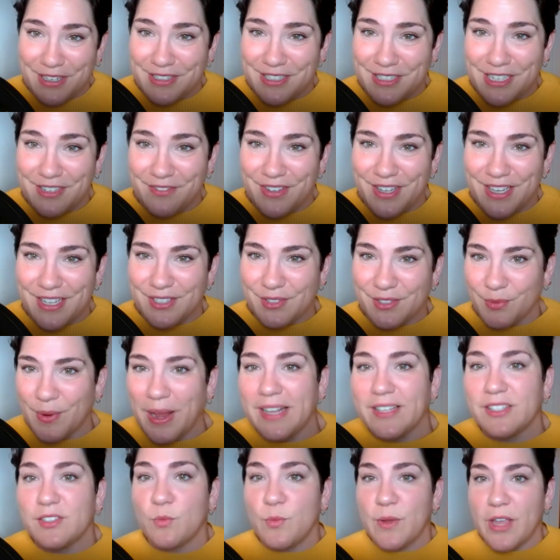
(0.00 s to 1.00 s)
TVs,
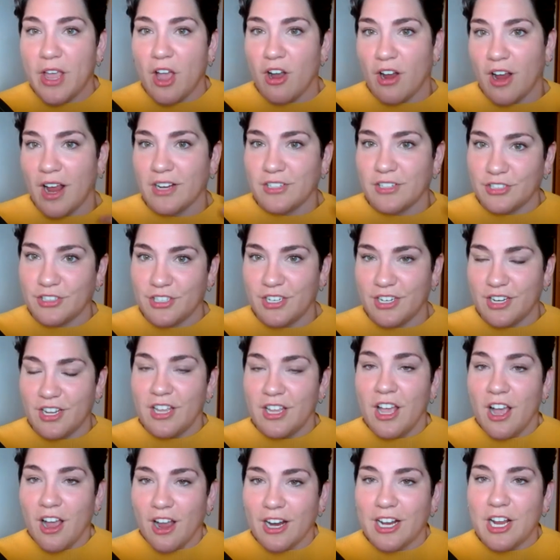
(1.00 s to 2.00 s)
right? So we are actually going to,
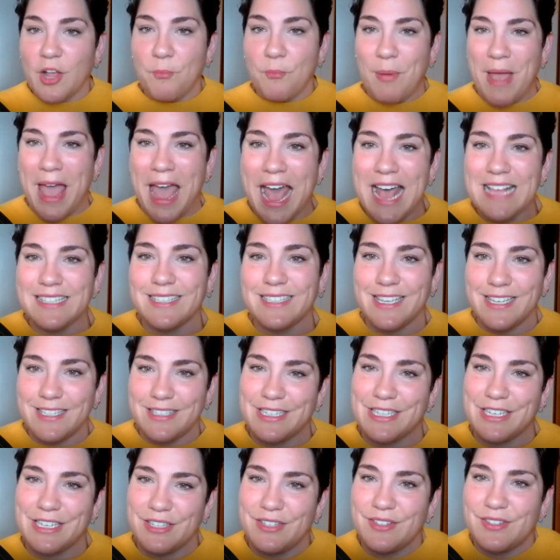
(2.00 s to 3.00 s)
our capacity to
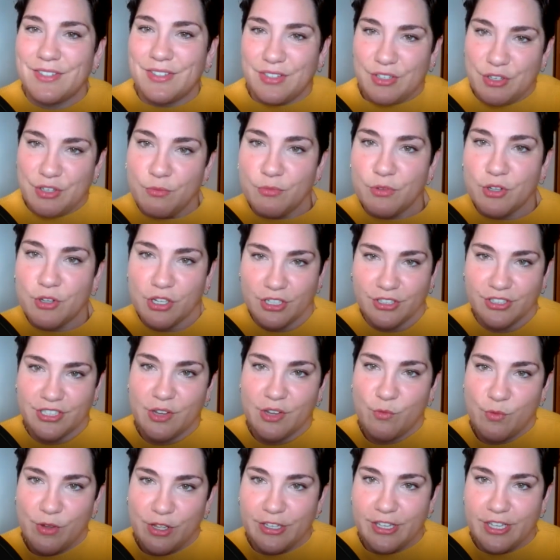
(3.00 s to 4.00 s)
consume content
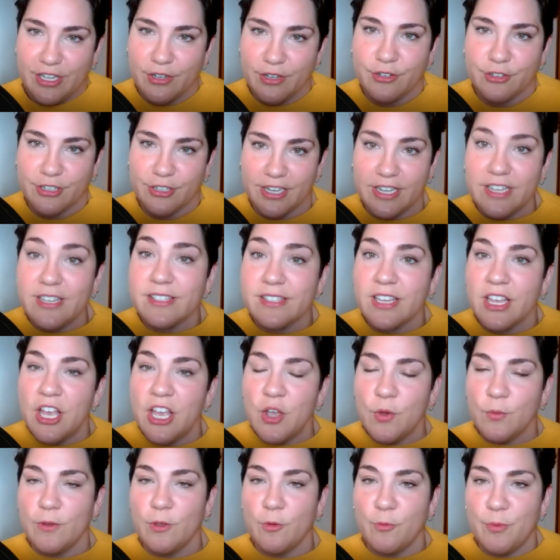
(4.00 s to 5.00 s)
will increase.
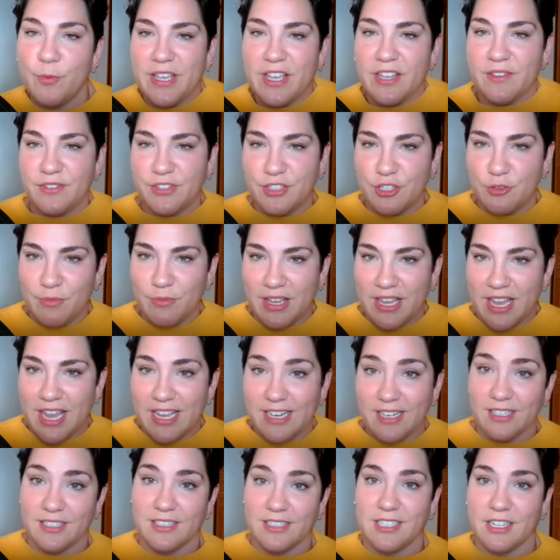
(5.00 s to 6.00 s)
We will be consuming it
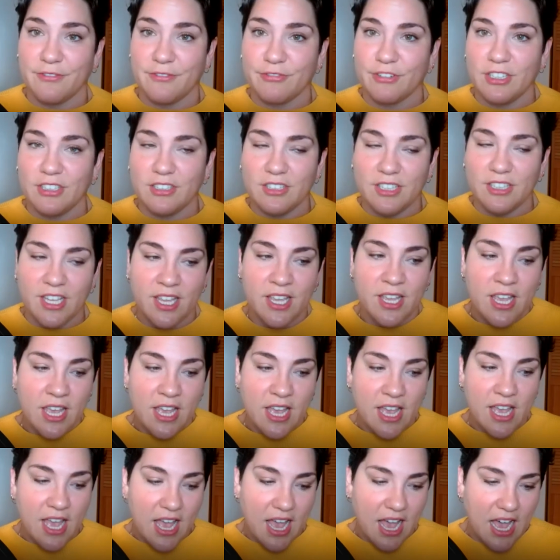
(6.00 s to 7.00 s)
differently.
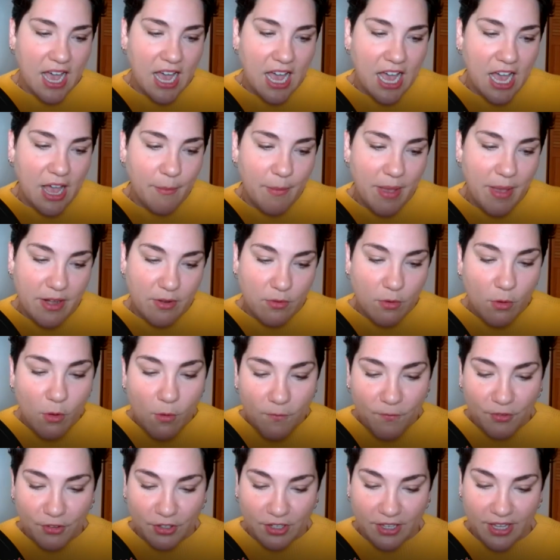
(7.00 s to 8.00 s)
And
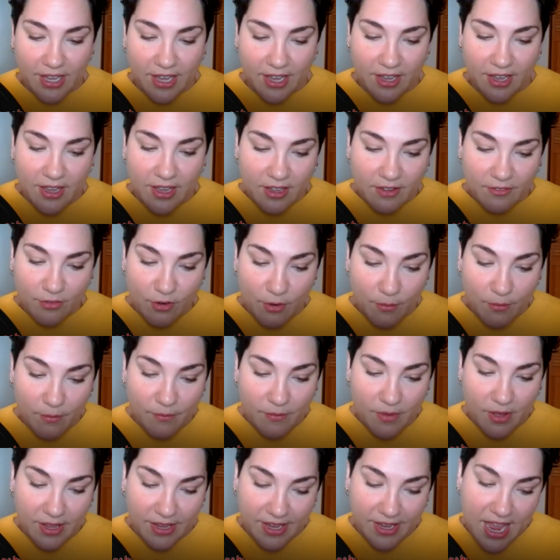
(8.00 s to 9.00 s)
hopefully from,
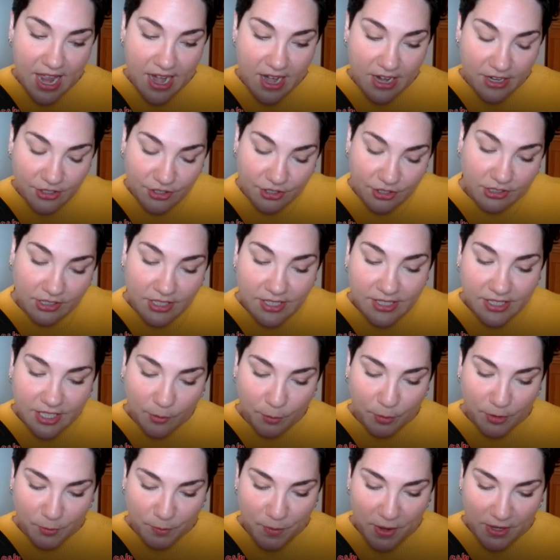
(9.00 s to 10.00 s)
again, a journalistic
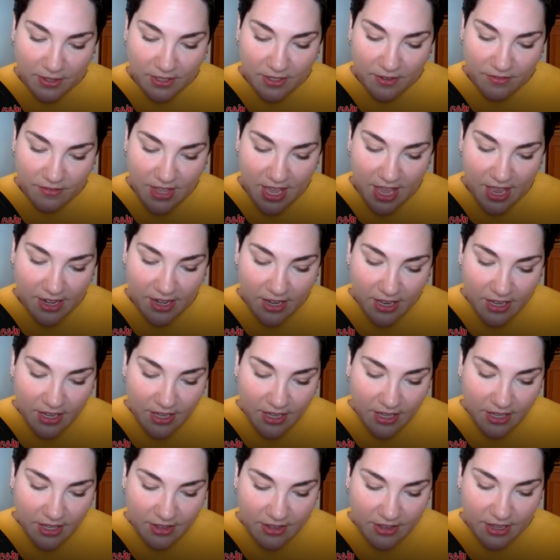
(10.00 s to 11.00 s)
perspective, that
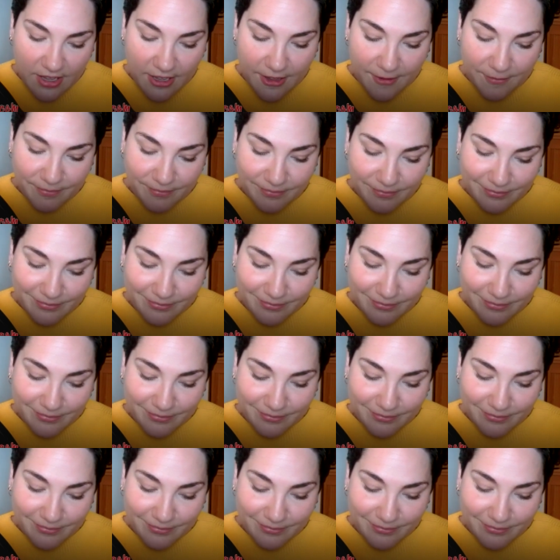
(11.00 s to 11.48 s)
the